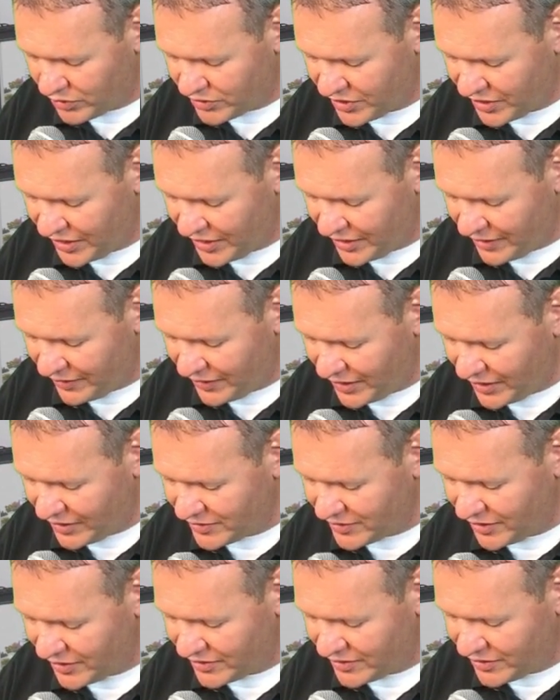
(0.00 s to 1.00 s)
Once again, that
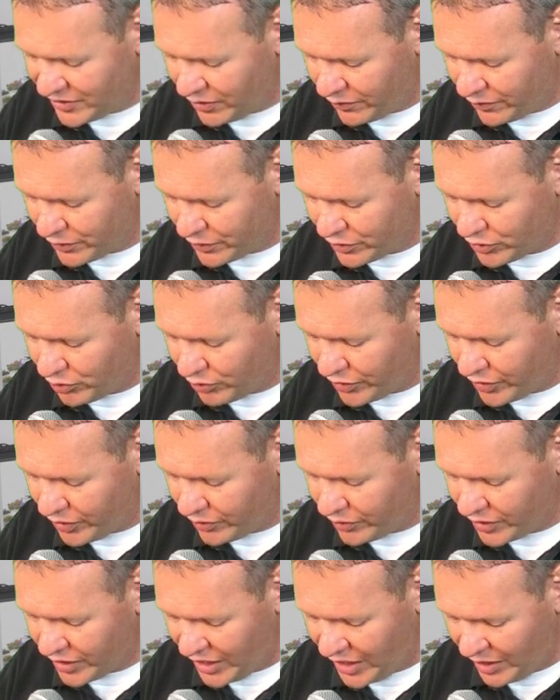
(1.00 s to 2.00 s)
is a silver
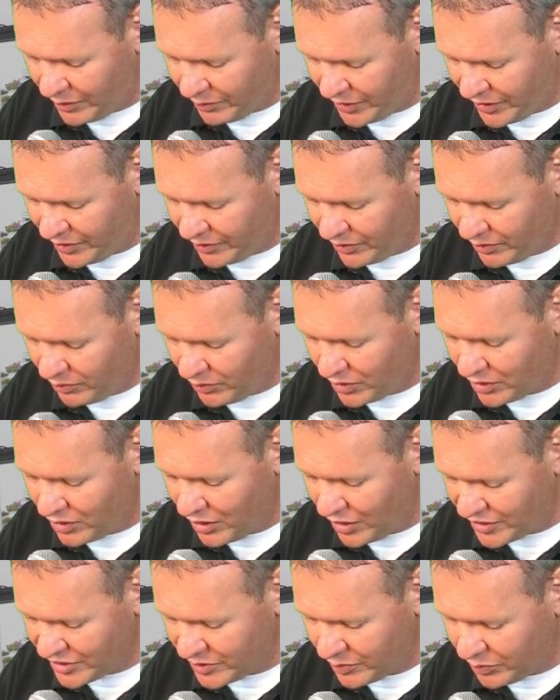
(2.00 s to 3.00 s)
Toyota Camry with
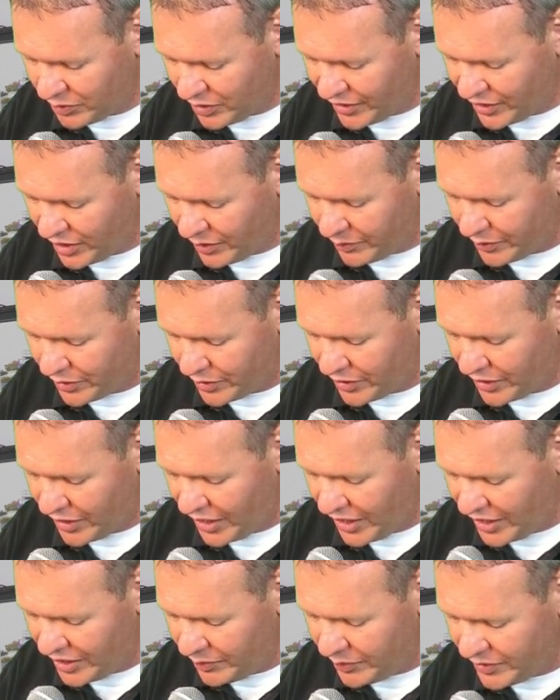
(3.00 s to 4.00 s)
license plate number
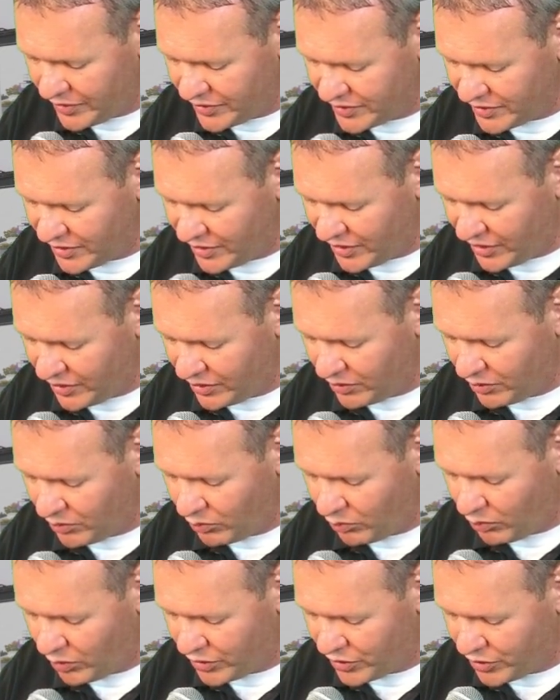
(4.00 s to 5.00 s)

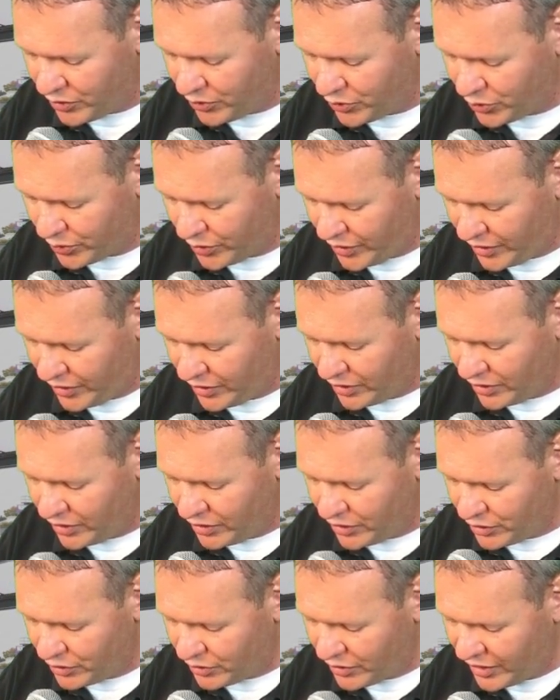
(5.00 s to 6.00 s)
ABC123.
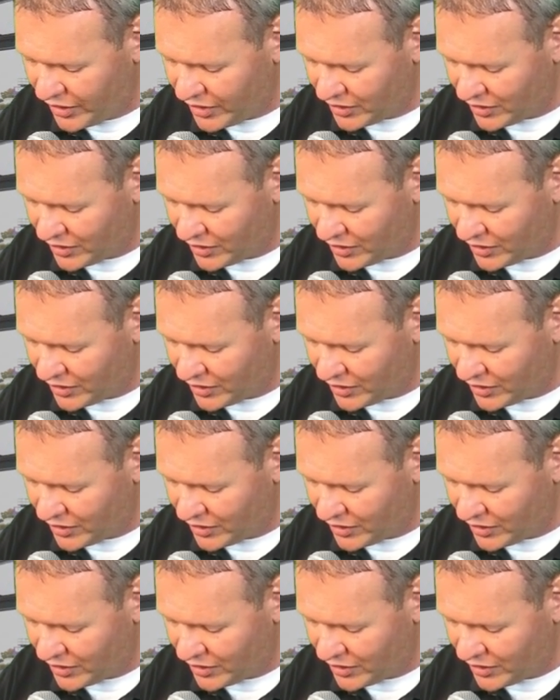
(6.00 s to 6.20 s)
Your